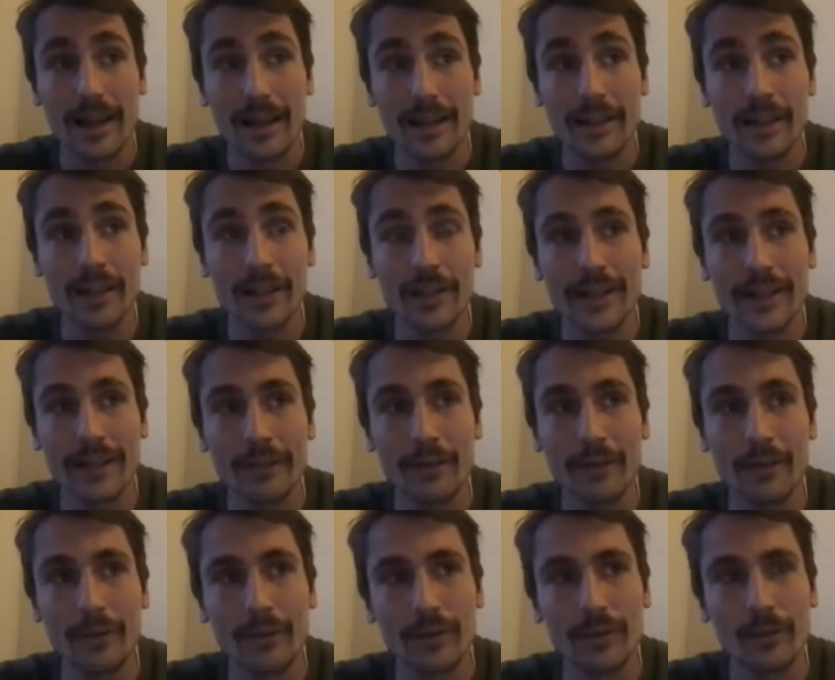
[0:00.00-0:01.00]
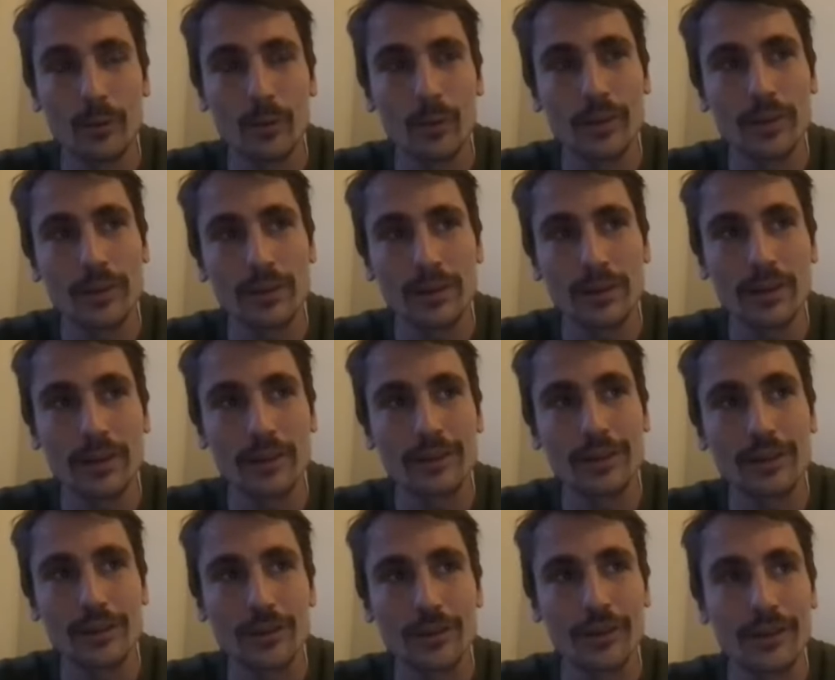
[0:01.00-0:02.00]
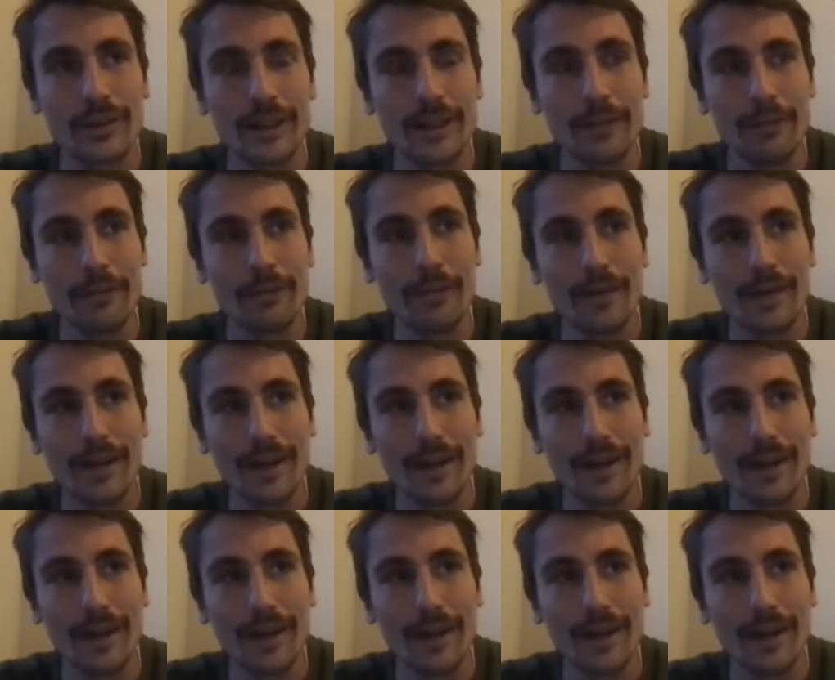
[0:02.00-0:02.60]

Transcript: the critic wasn't constructive.